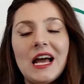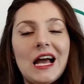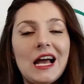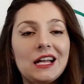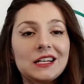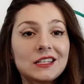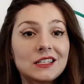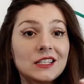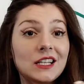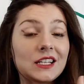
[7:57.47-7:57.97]

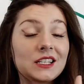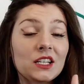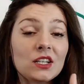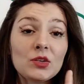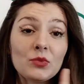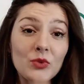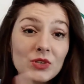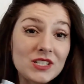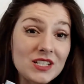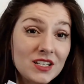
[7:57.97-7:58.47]
and that
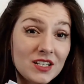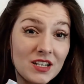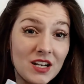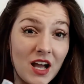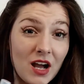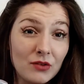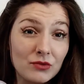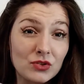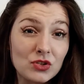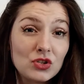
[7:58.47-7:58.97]
it was
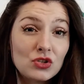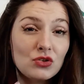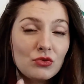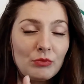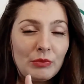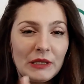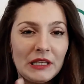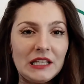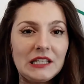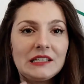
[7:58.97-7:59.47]
announced to
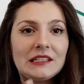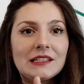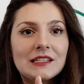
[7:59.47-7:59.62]
be